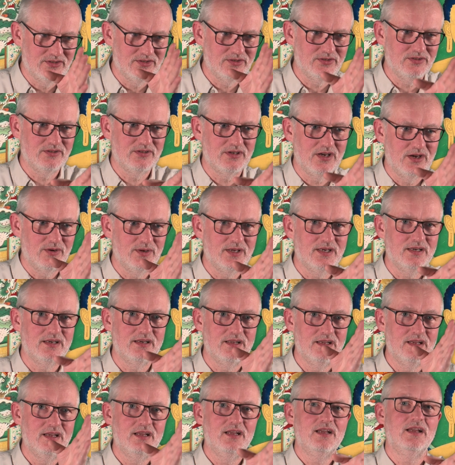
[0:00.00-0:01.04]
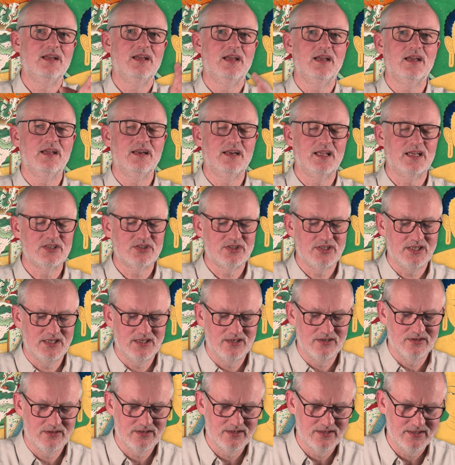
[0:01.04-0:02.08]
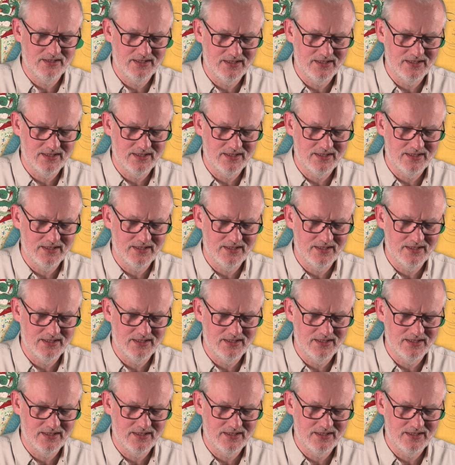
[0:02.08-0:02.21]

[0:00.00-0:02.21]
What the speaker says: to go in and actually look at